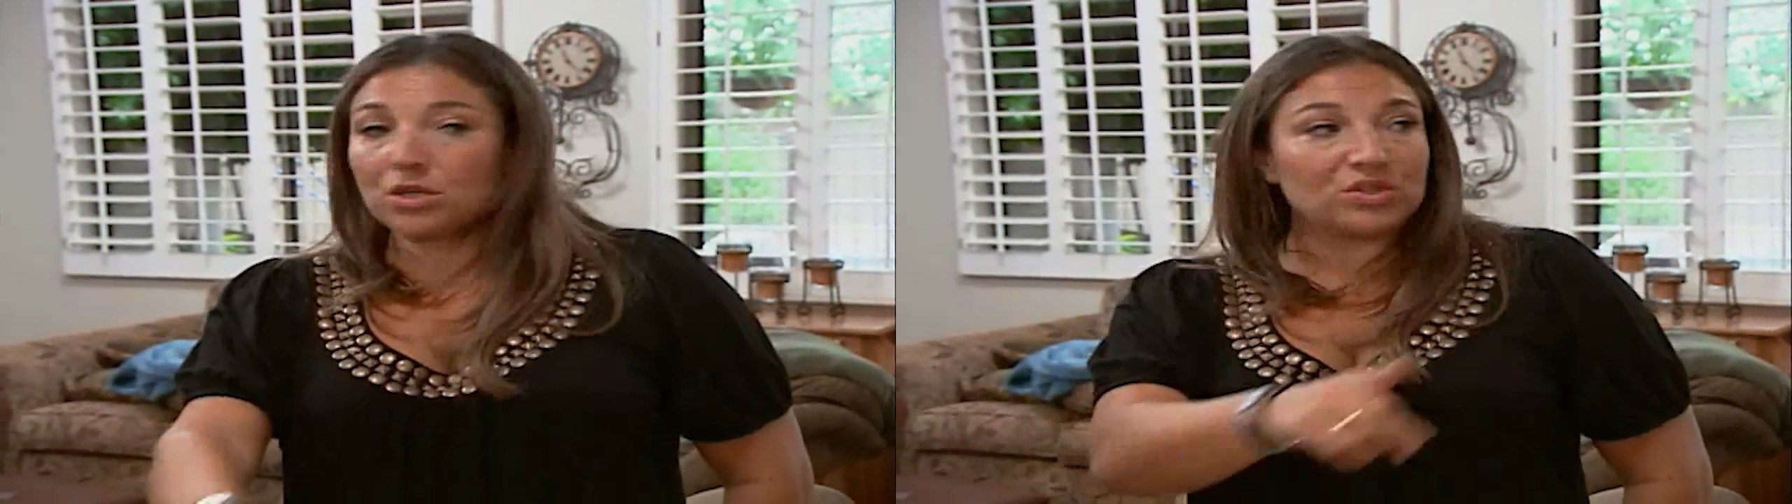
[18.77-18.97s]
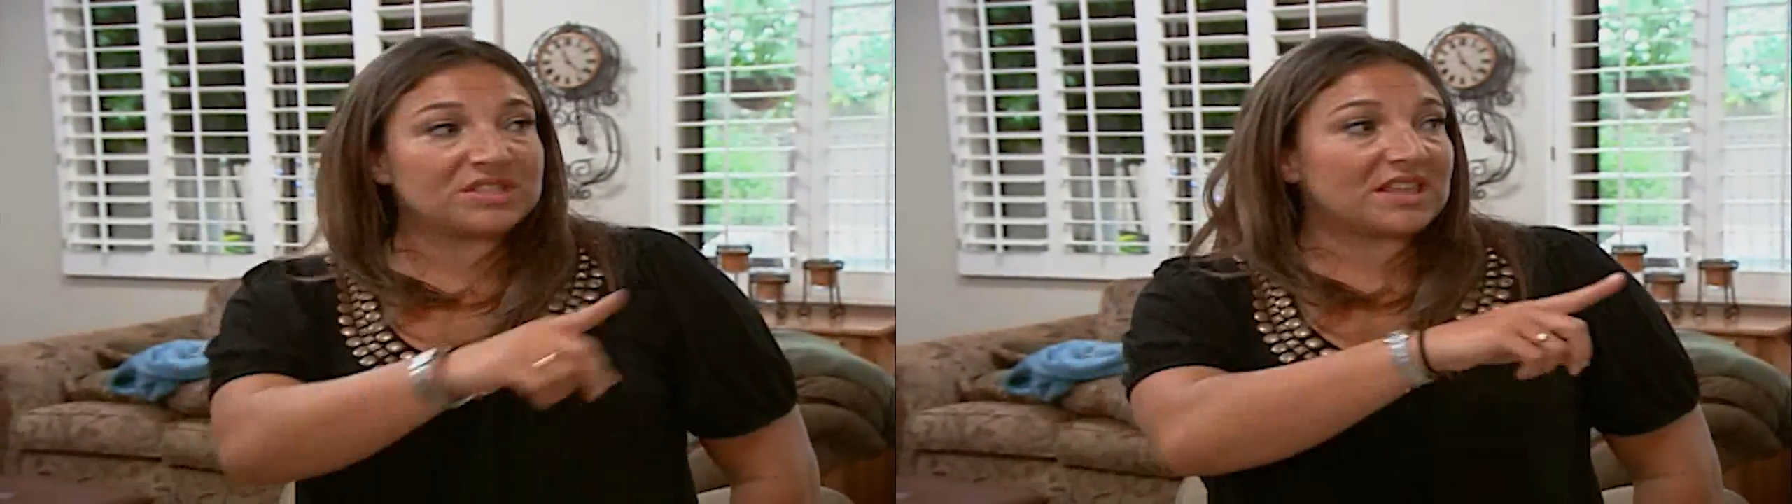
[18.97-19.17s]

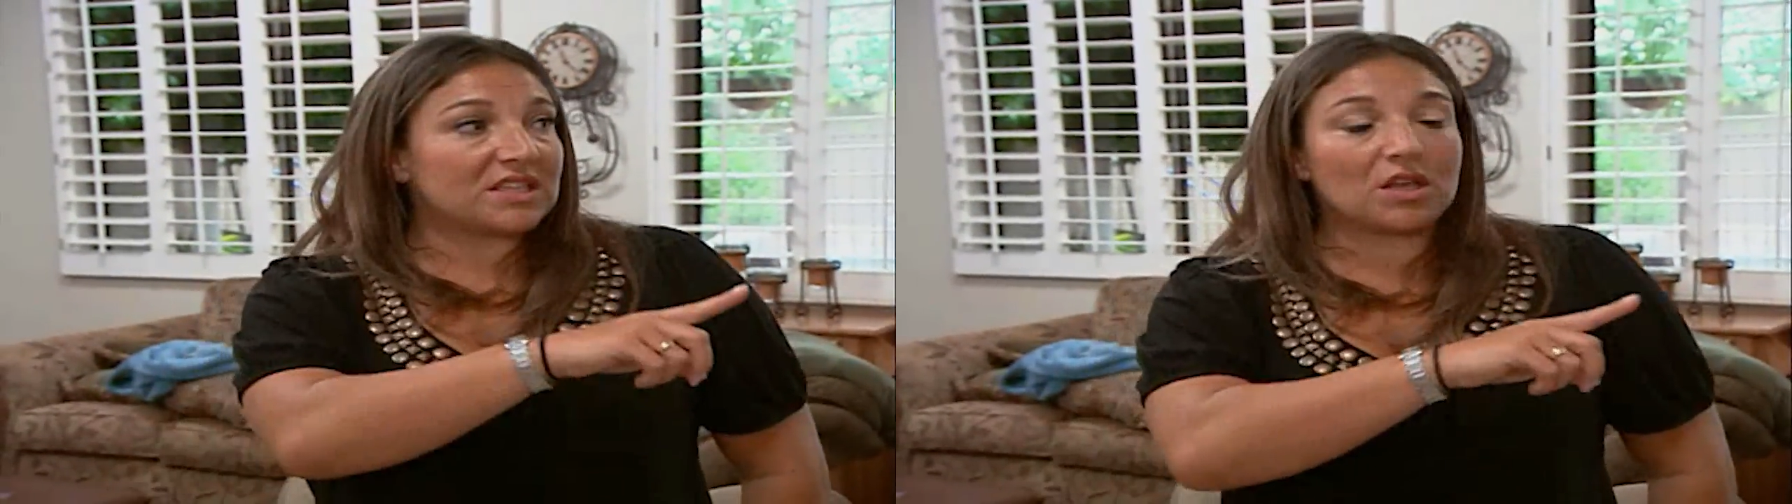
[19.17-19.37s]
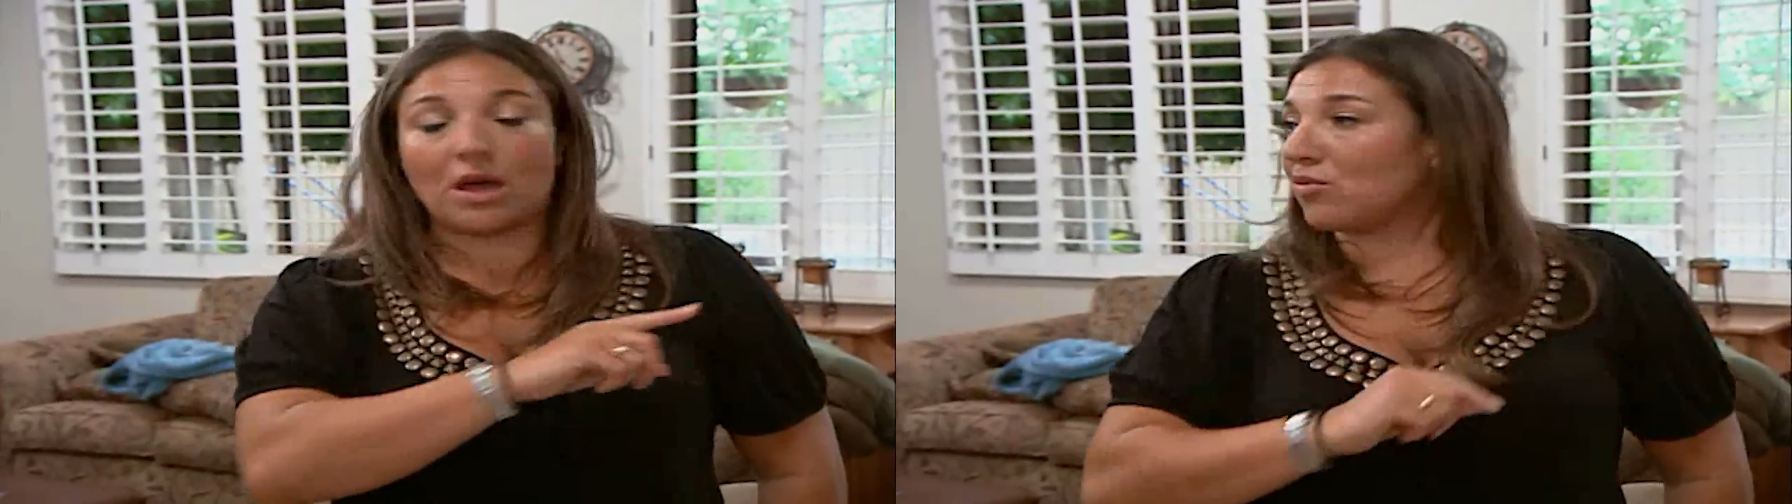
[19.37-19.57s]
You'll set
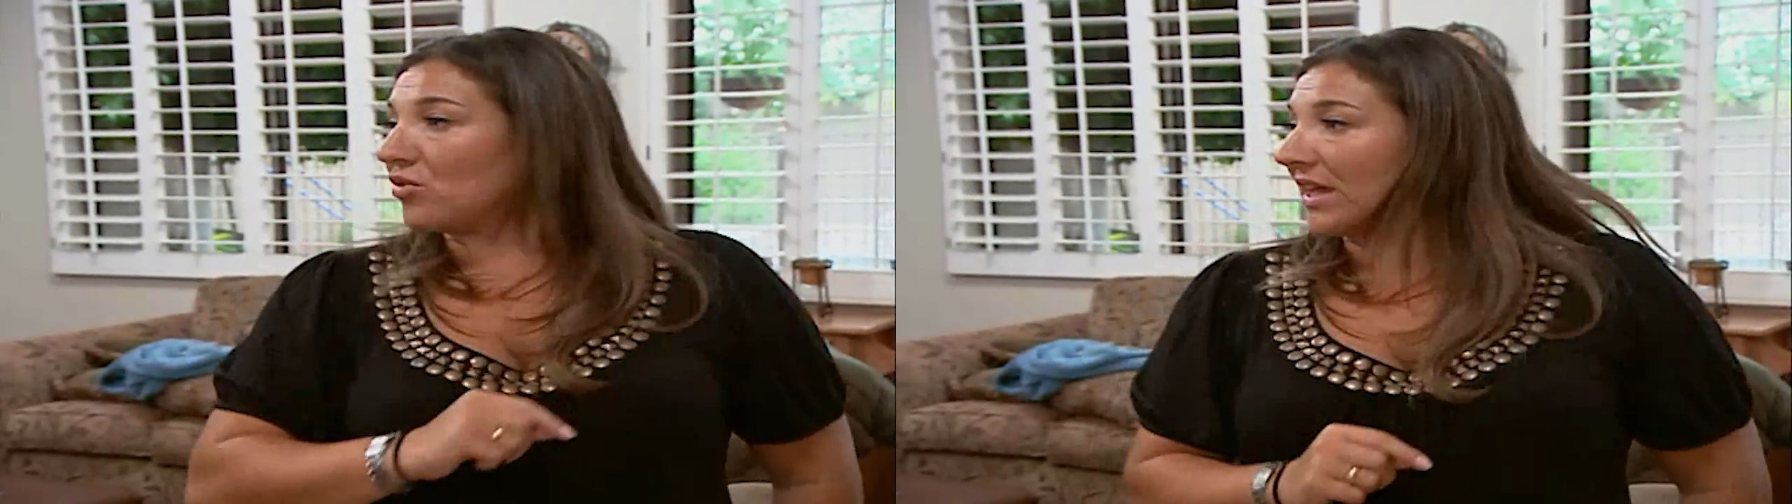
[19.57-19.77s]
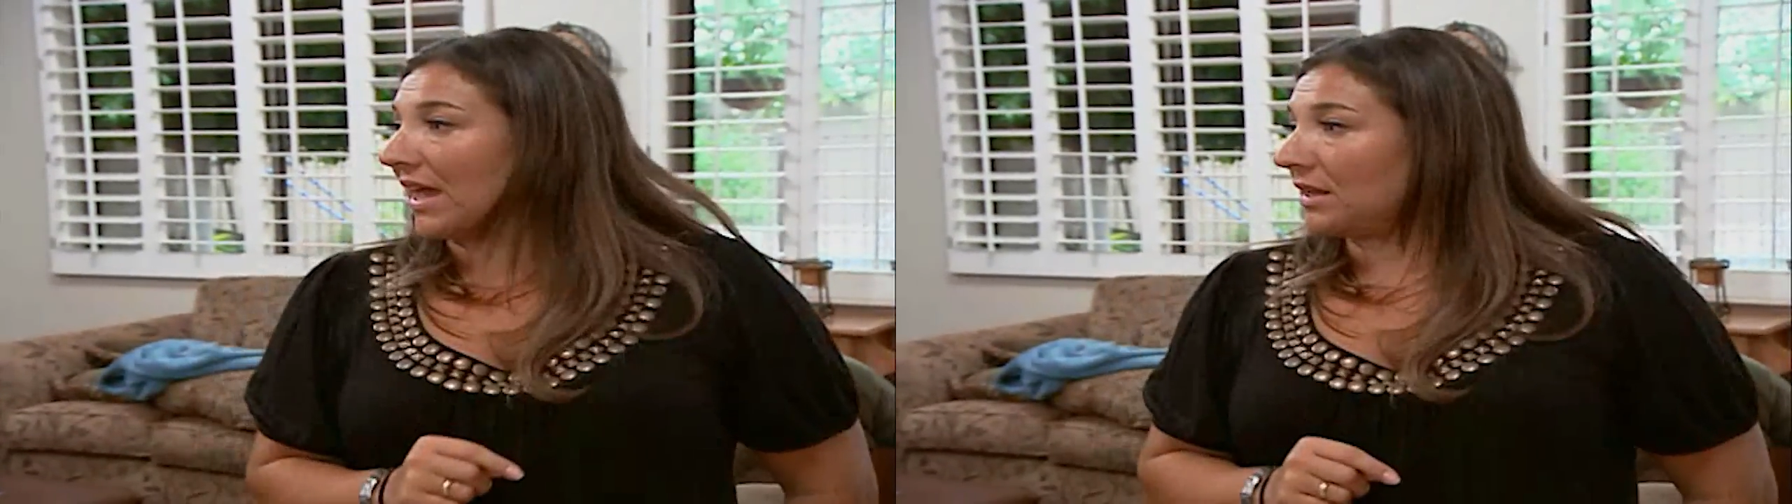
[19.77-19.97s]
the
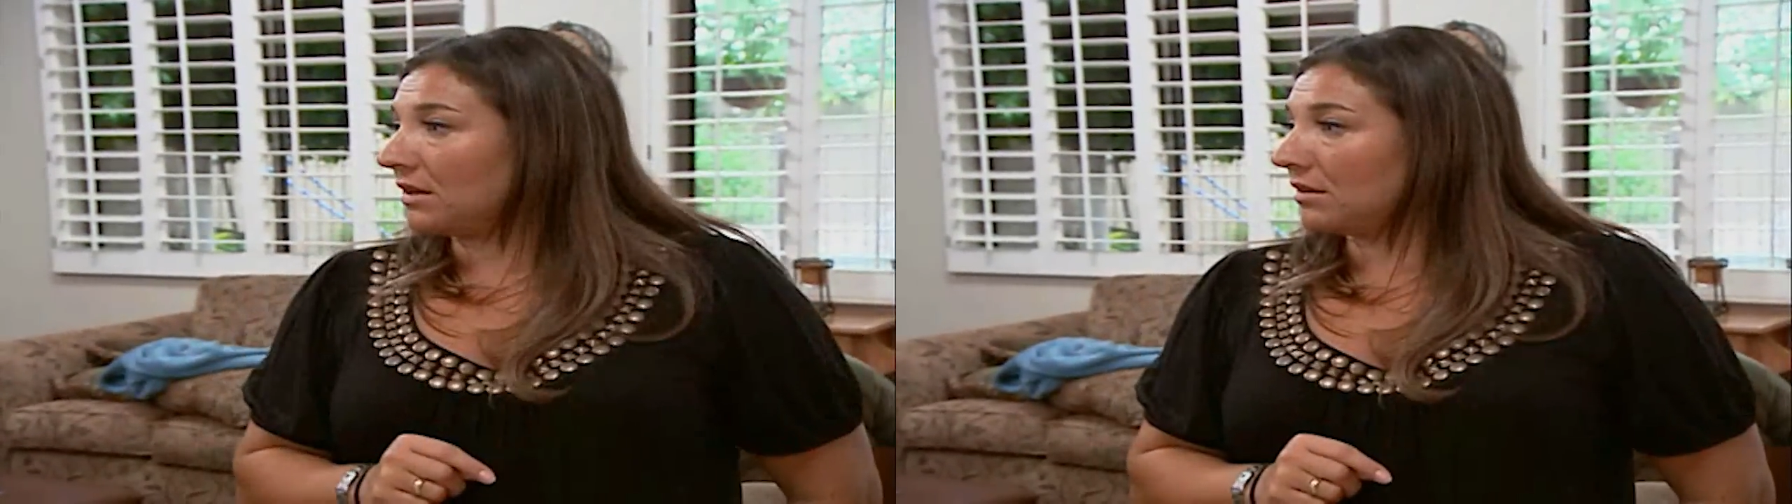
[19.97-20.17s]
timer again.